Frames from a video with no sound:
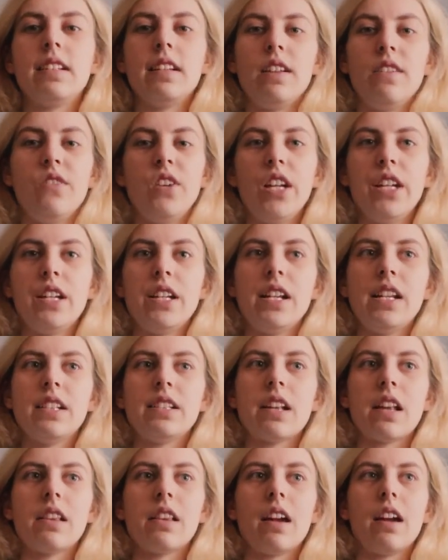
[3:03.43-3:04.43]
DVDs
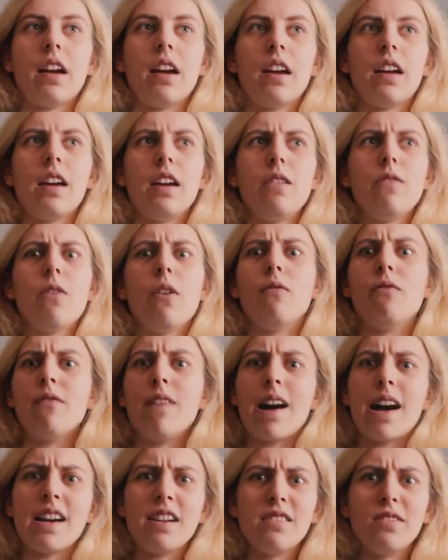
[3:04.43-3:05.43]
and like even
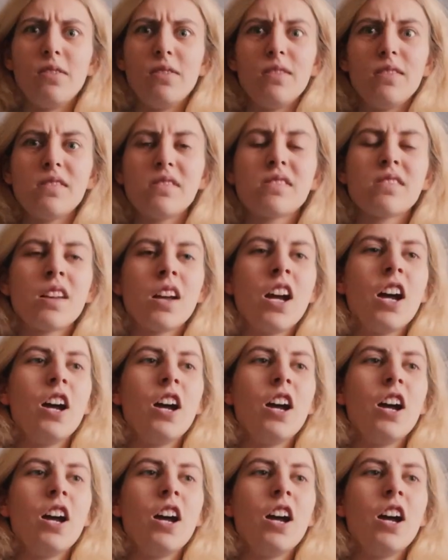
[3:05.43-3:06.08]
vinyls.